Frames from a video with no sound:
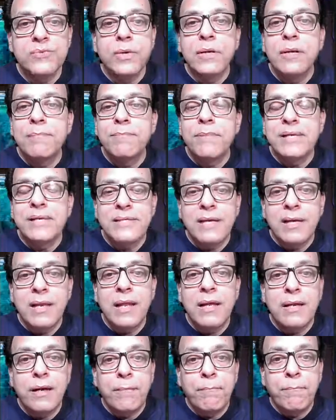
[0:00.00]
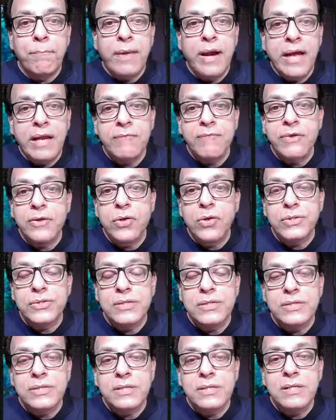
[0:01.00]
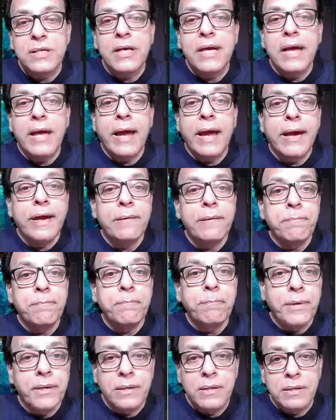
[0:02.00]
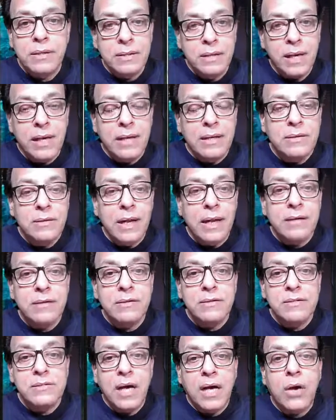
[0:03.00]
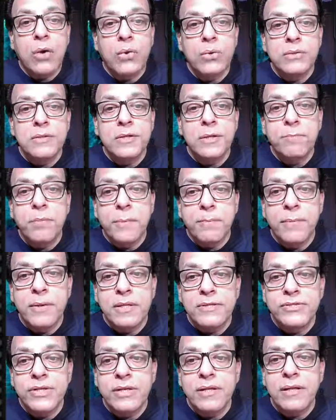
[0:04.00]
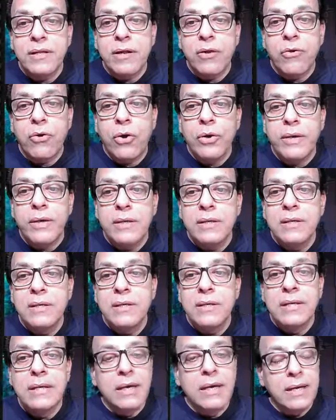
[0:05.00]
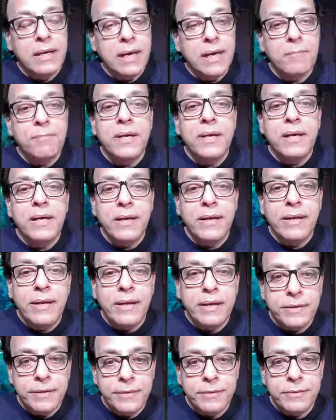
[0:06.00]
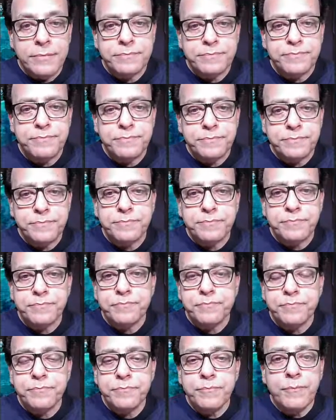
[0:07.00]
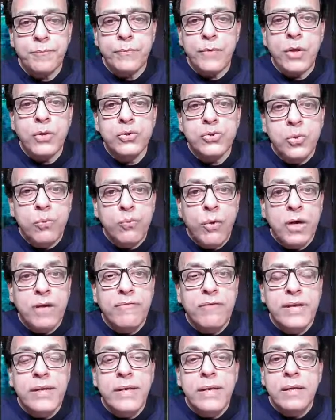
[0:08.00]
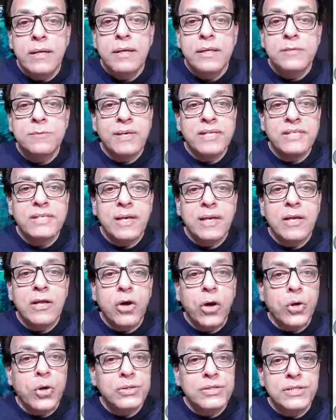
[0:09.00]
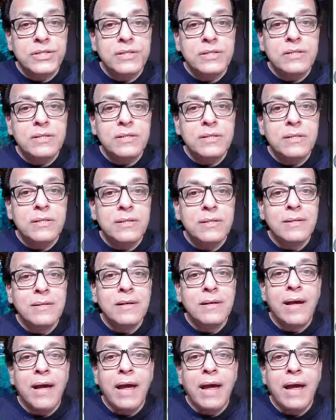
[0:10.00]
which will basically combine with oxygen and burn, and that is how the propulsion in a rocket can be created. So what we need is basically oxygen